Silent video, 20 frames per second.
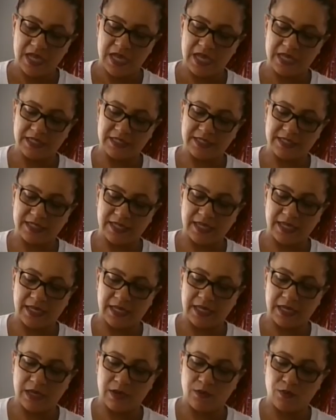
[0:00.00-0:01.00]
and
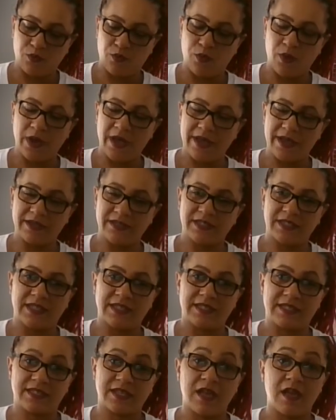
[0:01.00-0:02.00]
see what
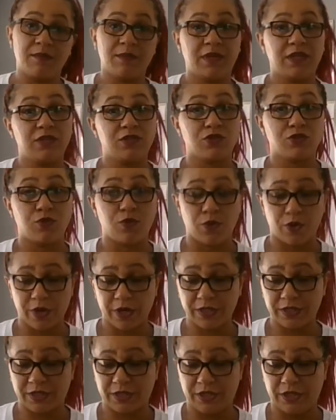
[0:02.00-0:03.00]
is coming
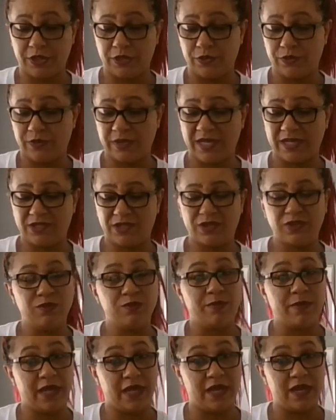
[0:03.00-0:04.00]
towards you that you
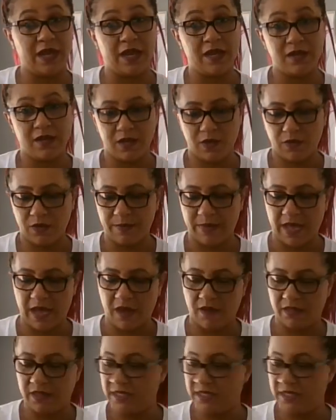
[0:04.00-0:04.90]
may not know about.